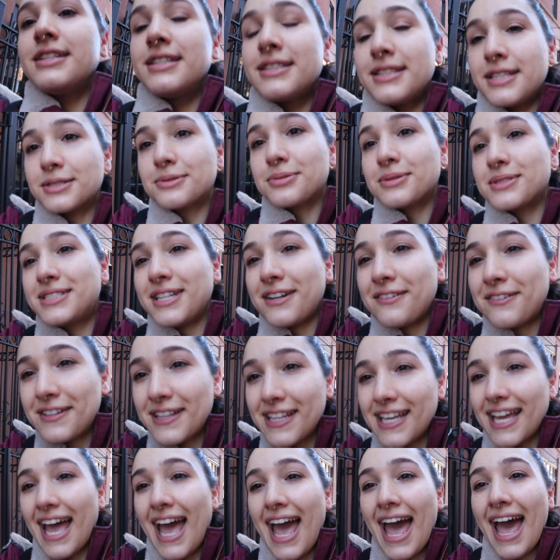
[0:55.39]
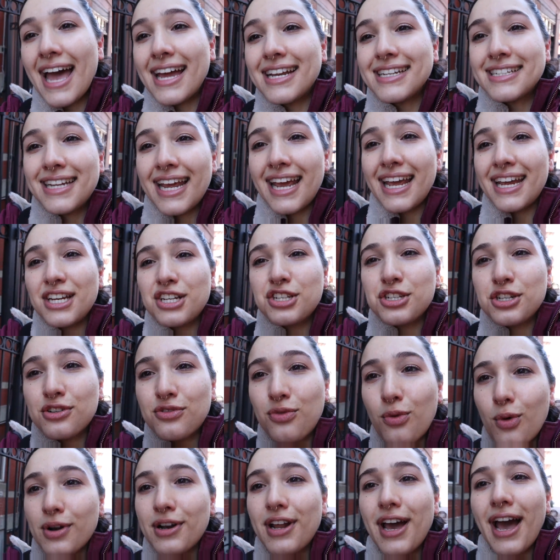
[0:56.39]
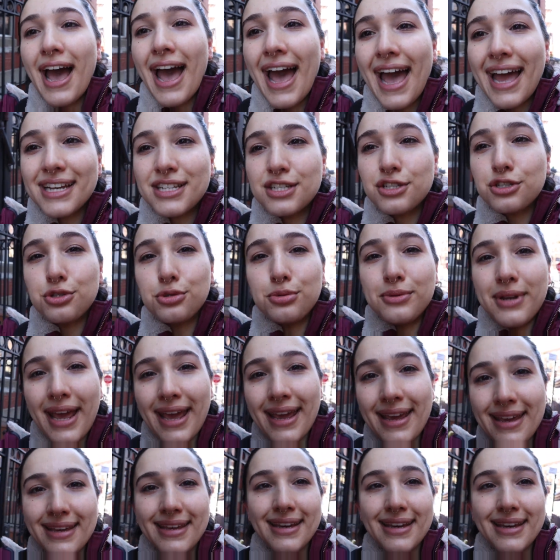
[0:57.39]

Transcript: This was definitely a hat day, should have worn a hat today.